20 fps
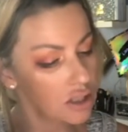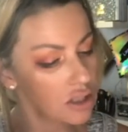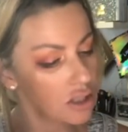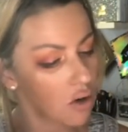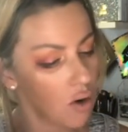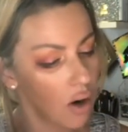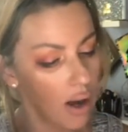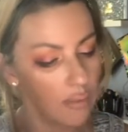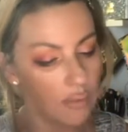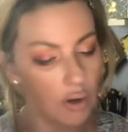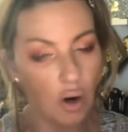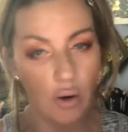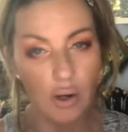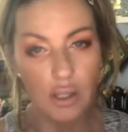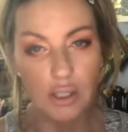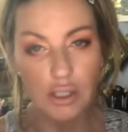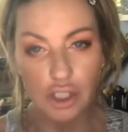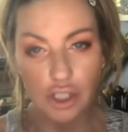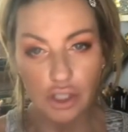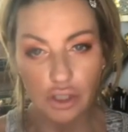So I'm
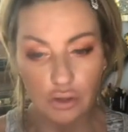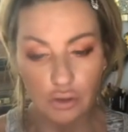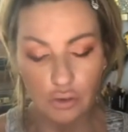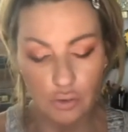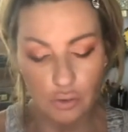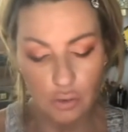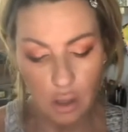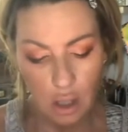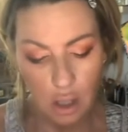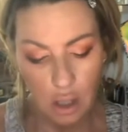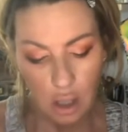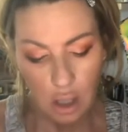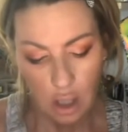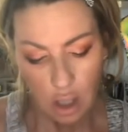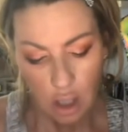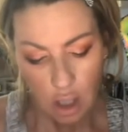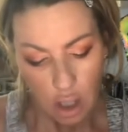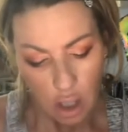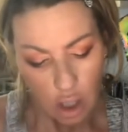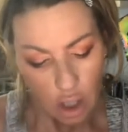going to
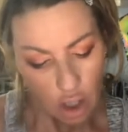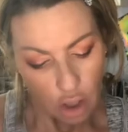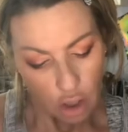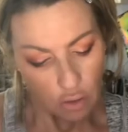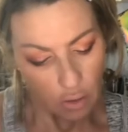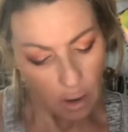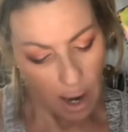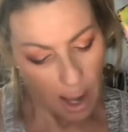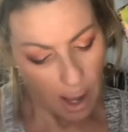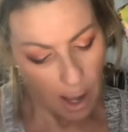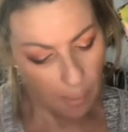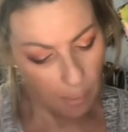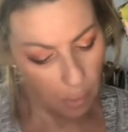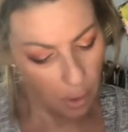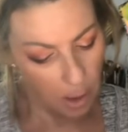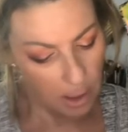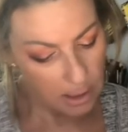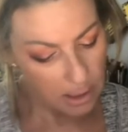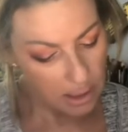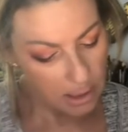grab
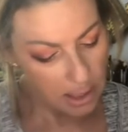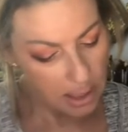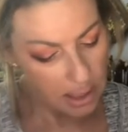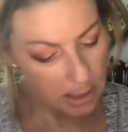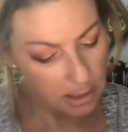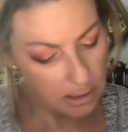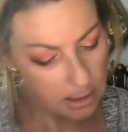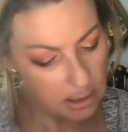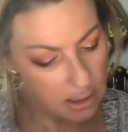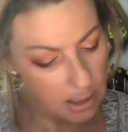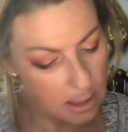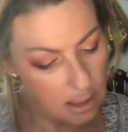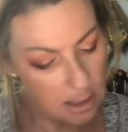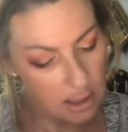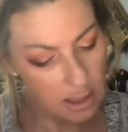one of these.